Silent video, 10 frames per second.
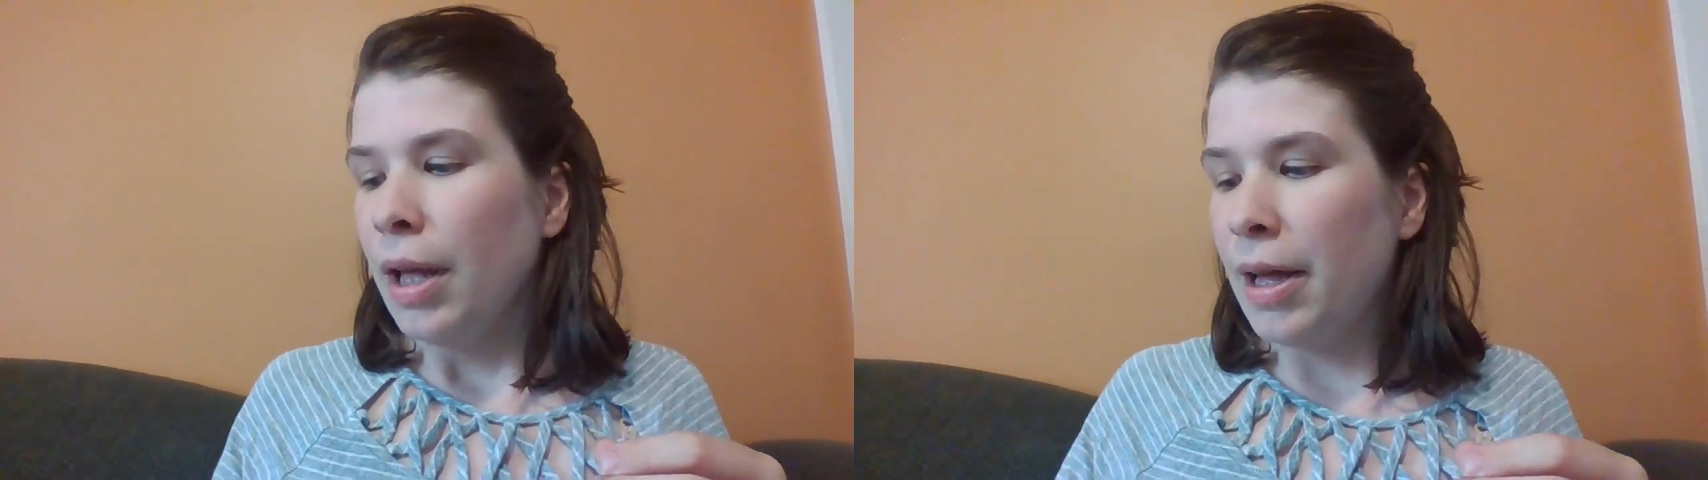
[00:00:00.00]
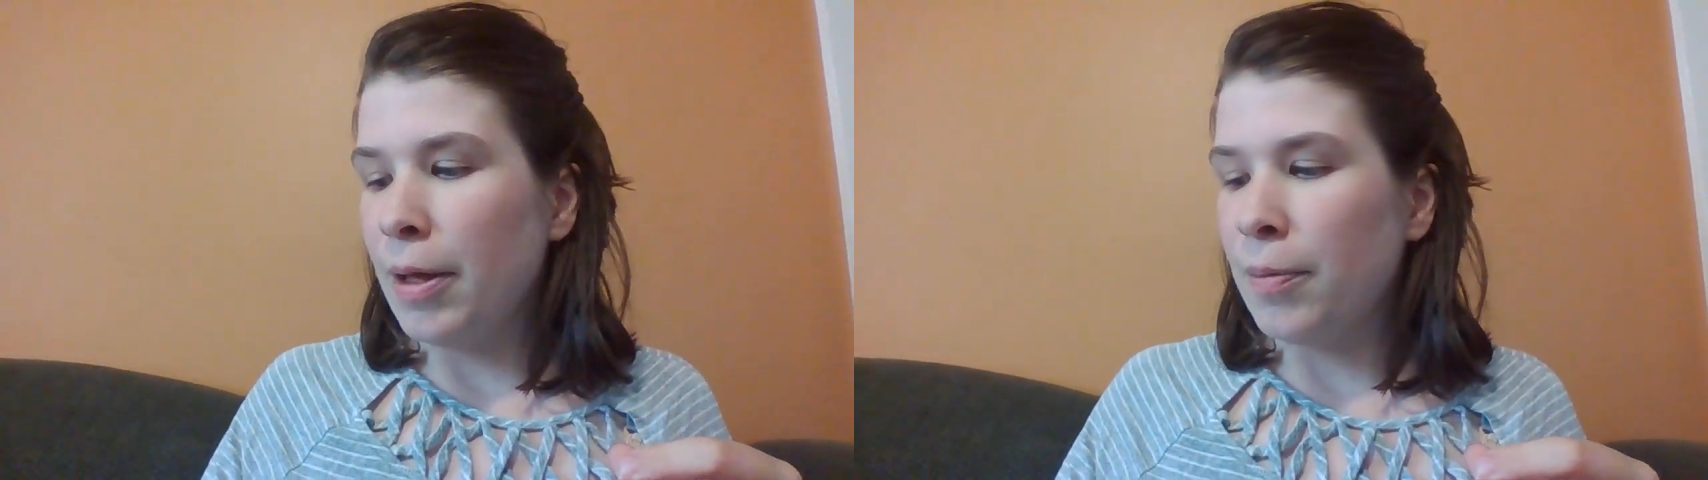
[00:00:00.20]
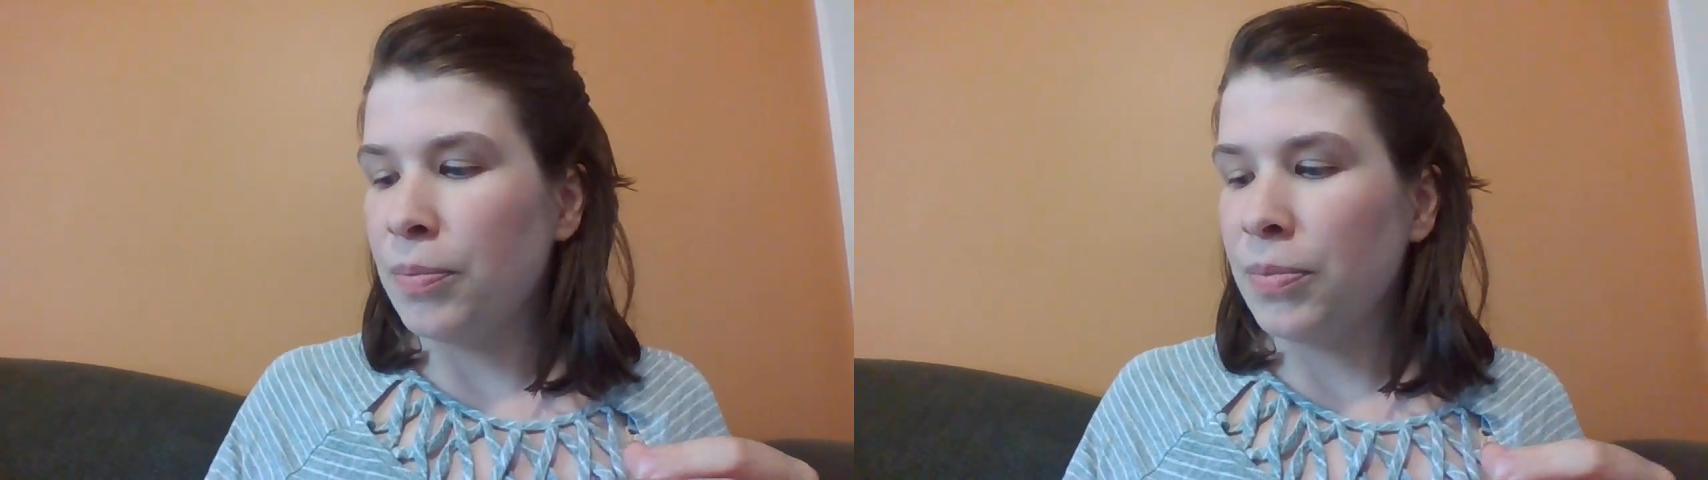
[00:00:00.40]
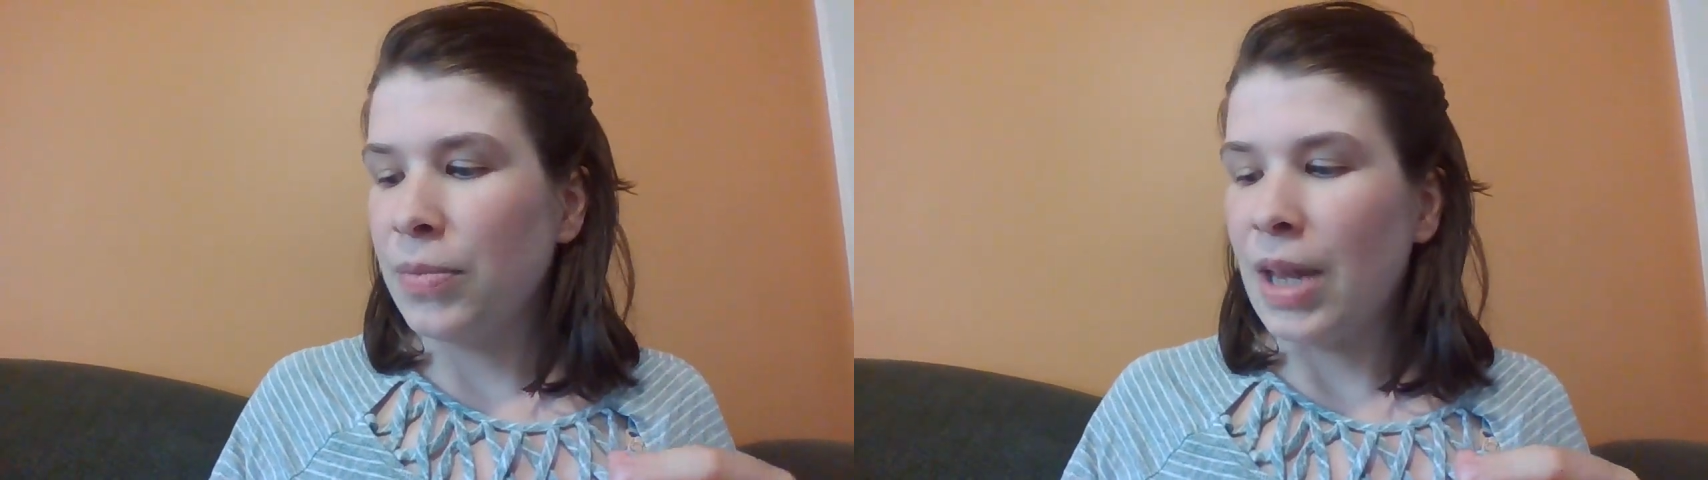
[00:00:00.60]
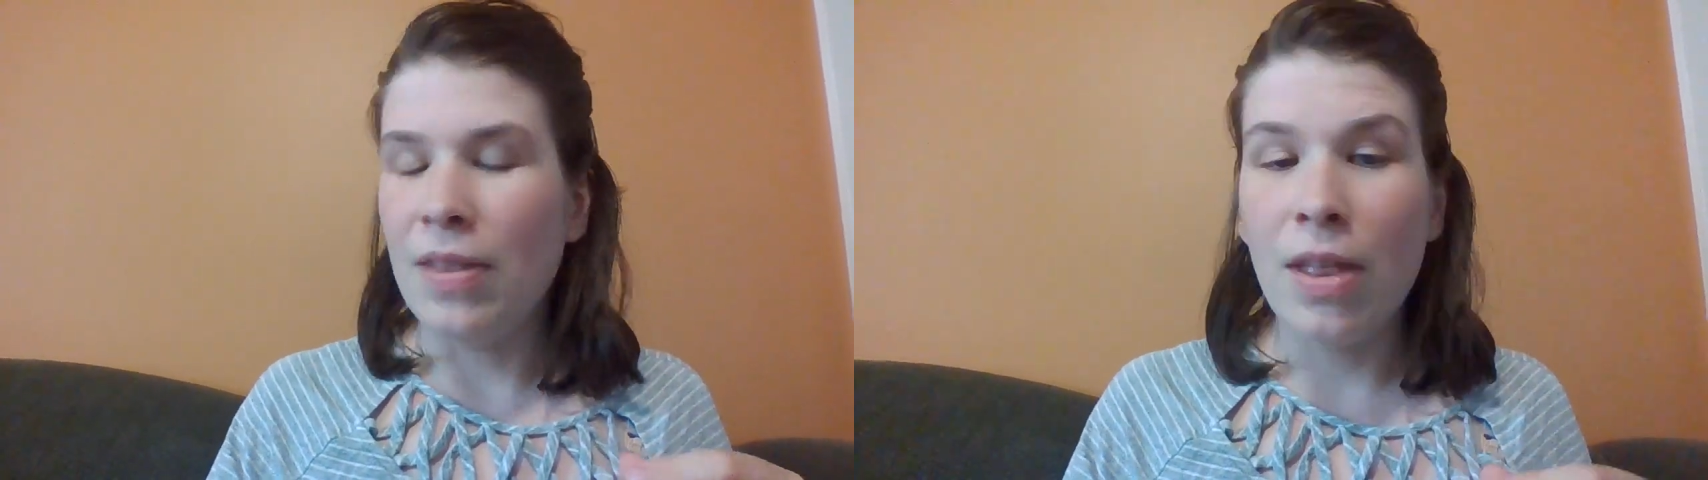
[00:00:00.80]
And
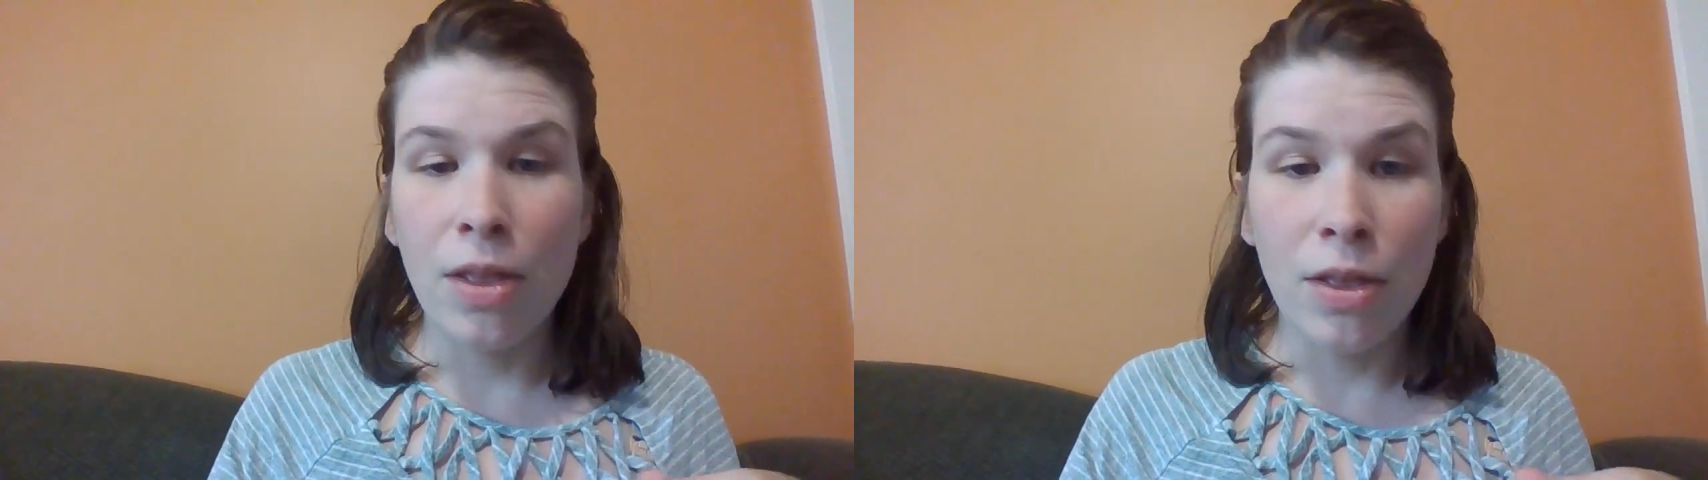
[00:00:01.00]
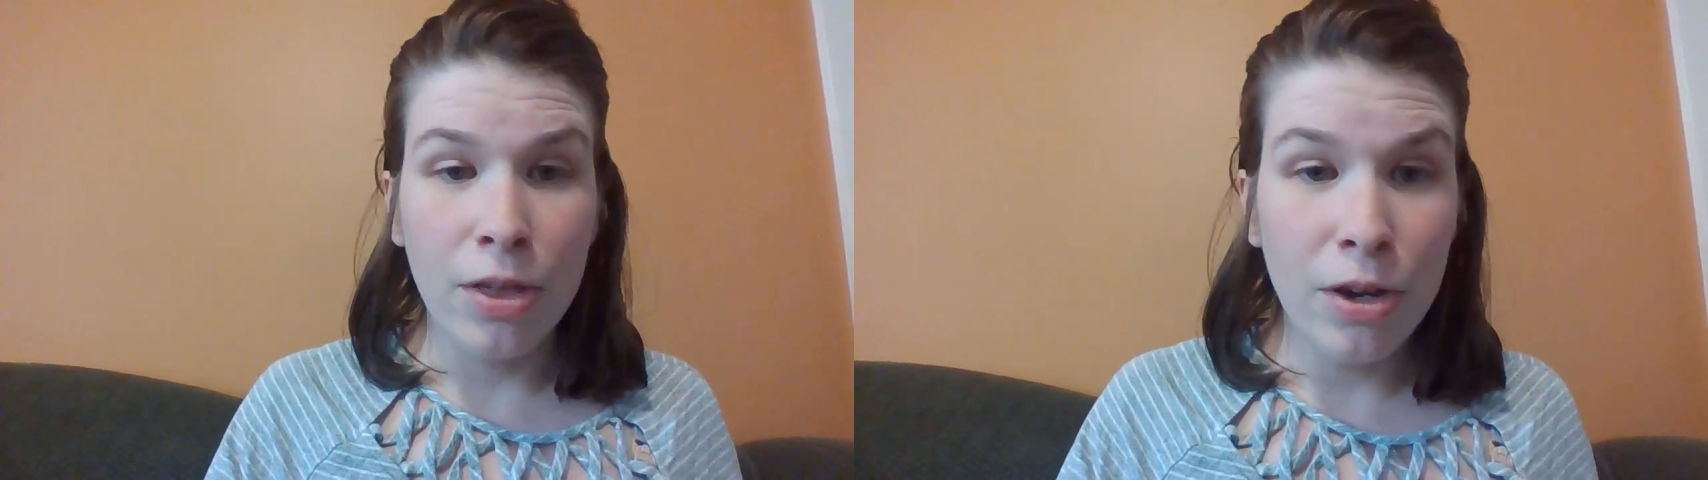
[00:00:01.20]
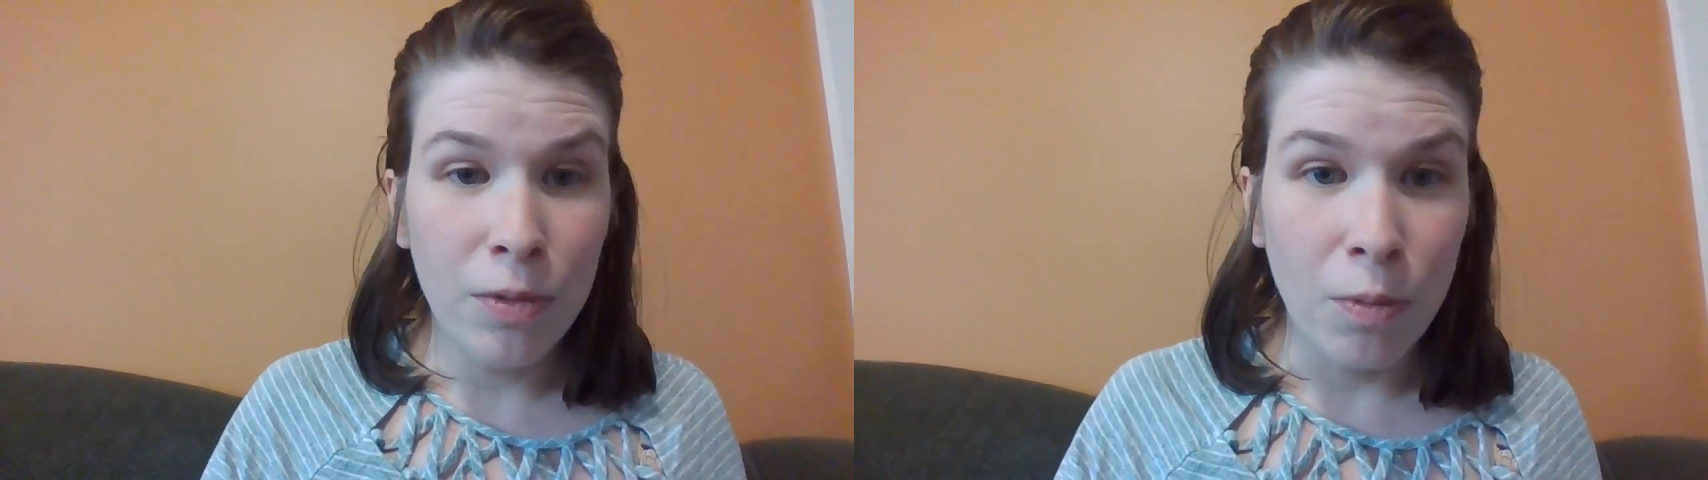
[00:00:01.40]
then the third